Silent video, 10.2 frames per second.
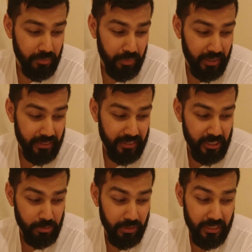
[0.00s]
but
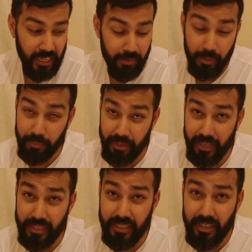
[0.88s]
this one came up
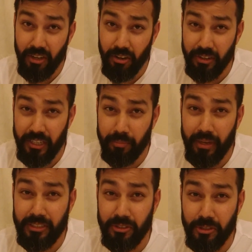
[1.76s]
again on
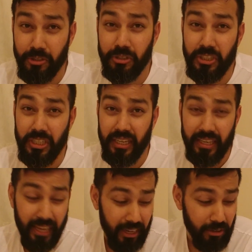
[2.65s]
eBay, so do check it
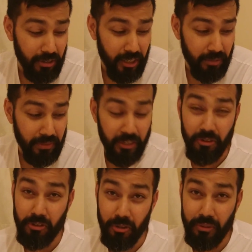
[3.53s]
out. They
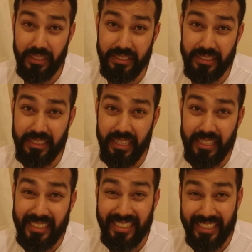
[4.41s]
don't always
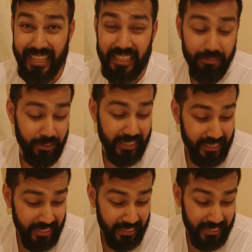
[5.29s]
stay there for
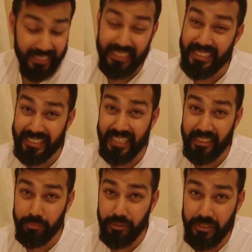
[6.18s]
$8.99. It is there at
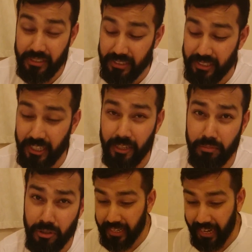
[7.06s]
the present
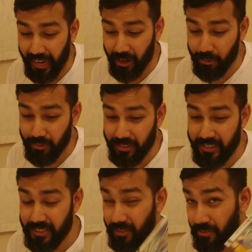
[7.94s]
times. Now,
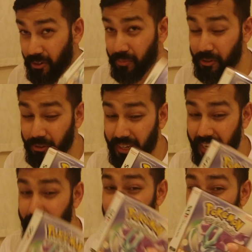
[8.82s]
this is a phenomenal
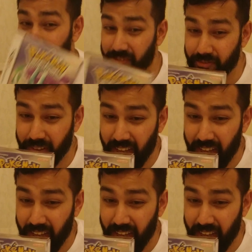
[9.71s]
game. I've